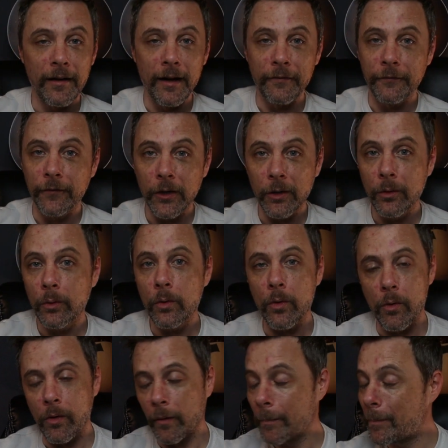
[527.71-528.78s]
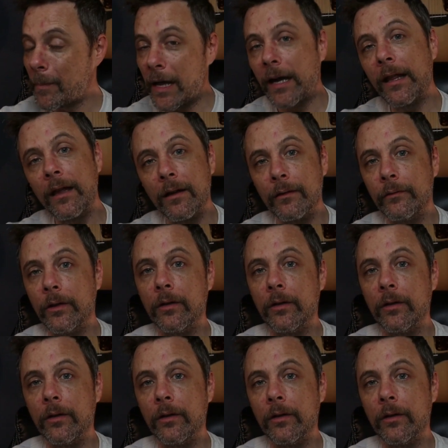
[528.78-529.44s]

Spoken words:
a few or many of